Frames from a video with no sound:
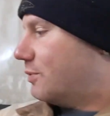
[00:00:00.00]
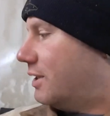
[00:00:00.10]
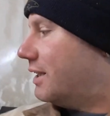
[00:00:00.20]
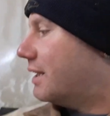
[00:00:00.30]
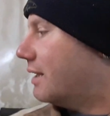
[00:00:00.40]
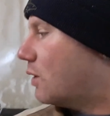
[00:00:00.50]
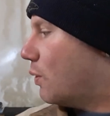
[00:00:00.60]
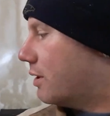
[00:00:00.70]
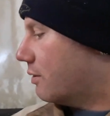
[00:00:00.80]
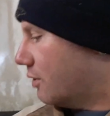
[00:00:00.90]
cleaning
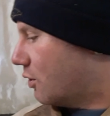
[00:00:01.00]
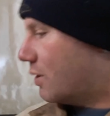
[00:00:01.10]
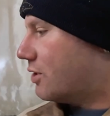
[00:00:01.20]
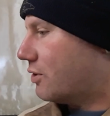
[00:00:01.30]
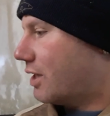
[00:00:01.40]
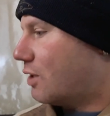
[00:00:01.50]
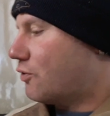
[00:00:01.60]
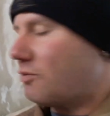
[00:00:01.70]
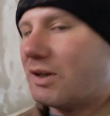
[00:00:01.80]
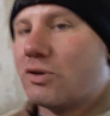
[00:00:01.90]
liquid, the degreaser that I use
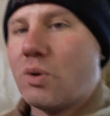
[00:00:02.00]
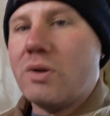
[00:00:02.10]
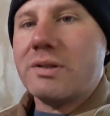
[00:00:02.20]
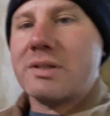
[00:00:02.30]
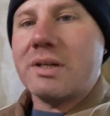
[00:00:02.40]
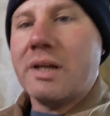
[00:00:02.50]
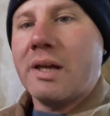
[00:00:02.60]
for my tools,